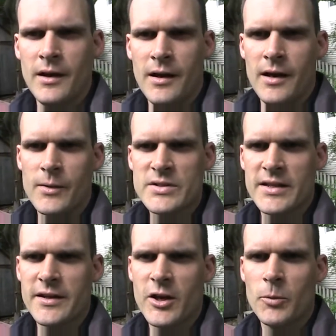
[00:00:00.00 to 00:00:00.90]
I was
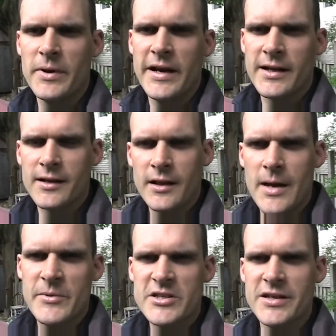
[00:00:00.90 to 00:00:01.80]
at the Copenhagen
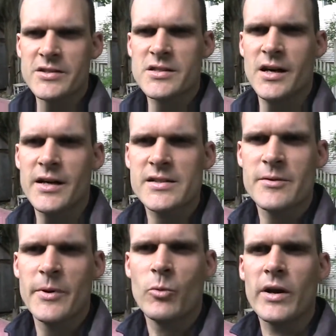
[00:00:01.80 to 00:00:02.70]
Climate Change Talks
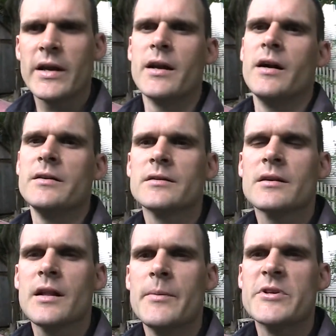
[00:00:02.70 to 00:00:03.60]
and I've been working on
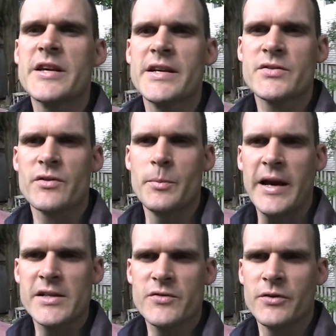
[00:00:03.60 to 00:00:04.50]
climate change for the
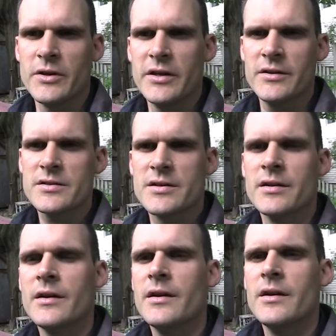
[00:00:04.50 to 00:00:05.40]
past few years,
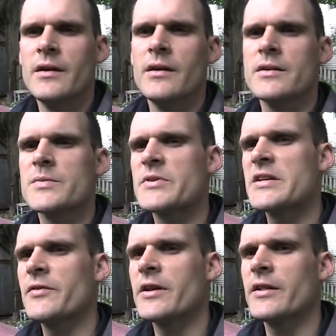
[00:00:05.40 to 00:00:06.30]

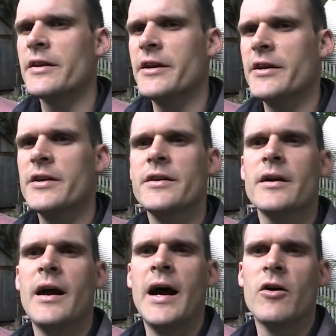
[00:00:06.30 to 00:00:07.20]
specifically
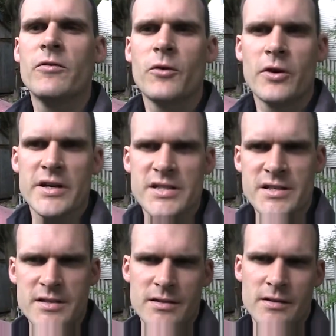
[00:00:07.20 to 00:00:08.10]
how
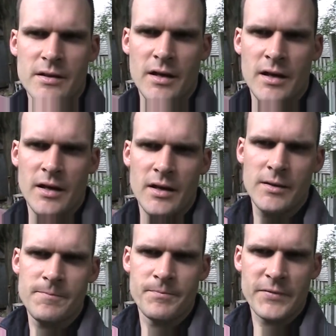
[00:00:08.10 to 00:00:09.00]
forests
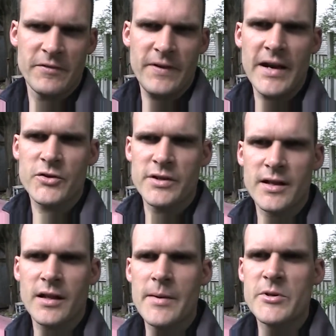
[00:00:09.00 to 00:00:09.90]
factor
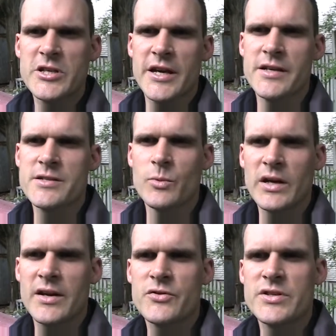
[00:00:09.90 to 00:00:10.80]
into climate change and
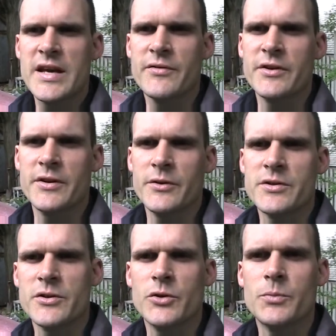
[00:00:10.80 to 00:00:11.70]
what countries have to do
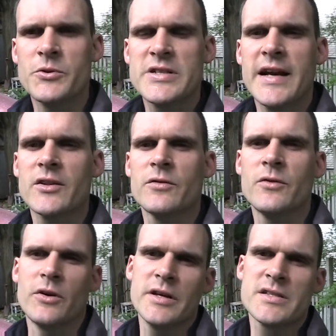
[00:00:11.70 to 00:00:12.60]
to protect their
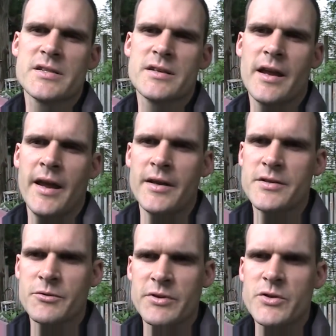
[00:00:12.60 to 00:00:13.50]
forests
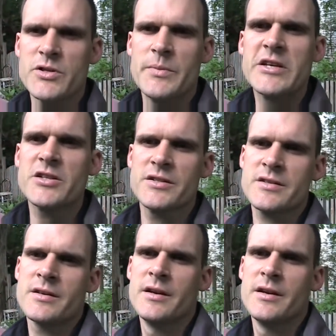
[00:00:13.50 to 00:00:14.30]
and to reduce emissions.